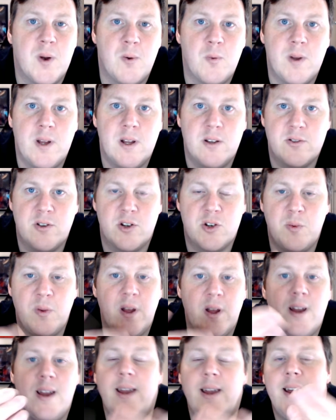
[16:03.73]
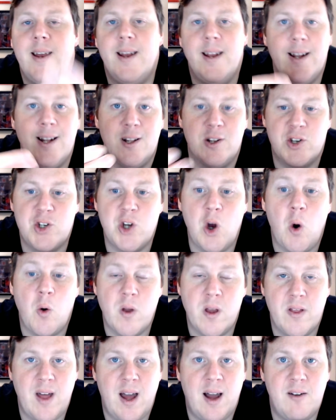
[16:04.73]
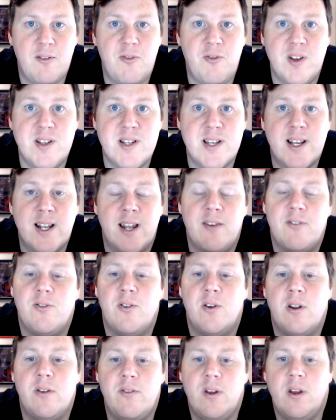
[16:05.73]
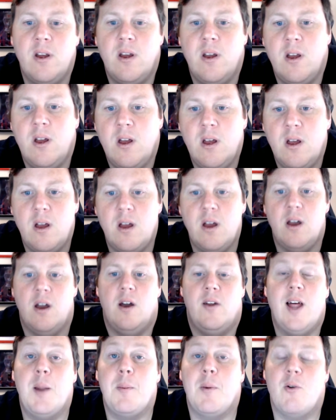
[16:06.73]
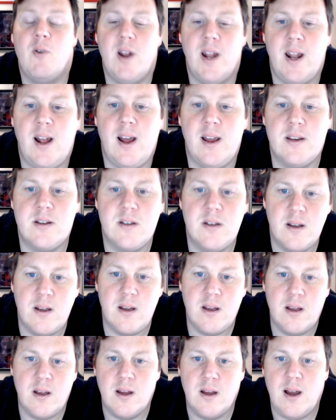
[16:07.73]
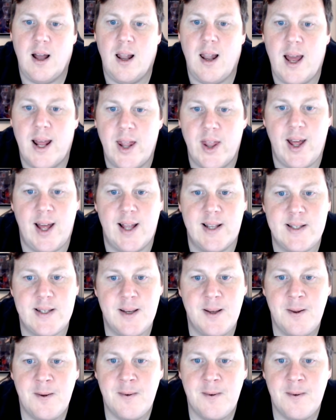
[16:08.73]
wheels on or something, it'll show you that physically in front of you. That'll be really nice. I like that.